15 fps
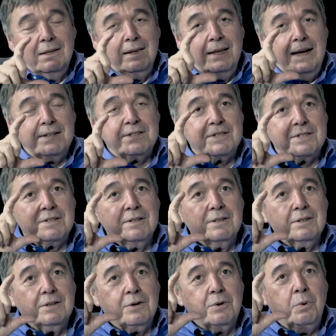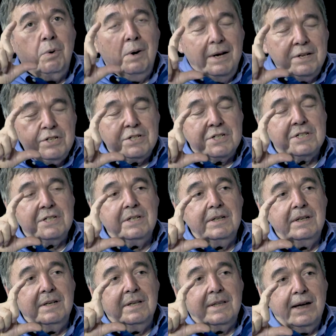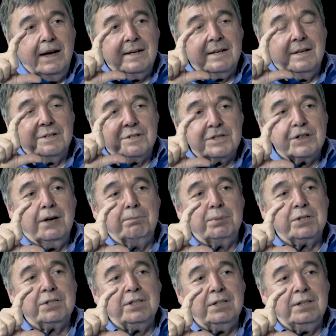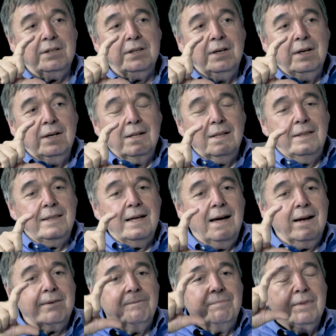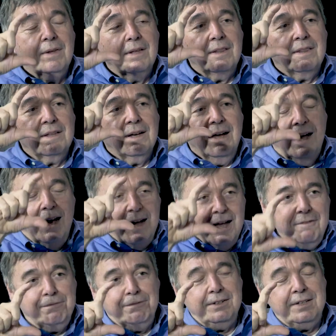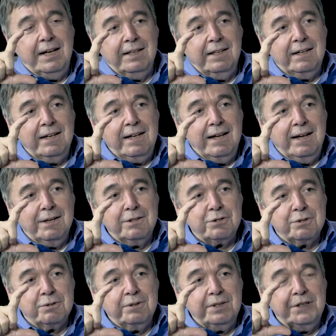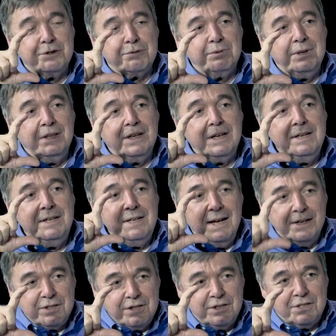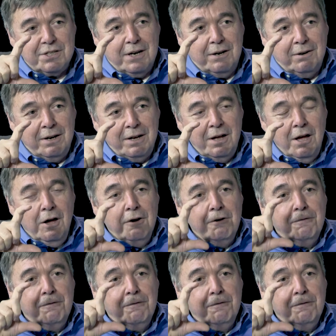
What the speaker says: let's question that assumption that the high fidelity answer is really necessary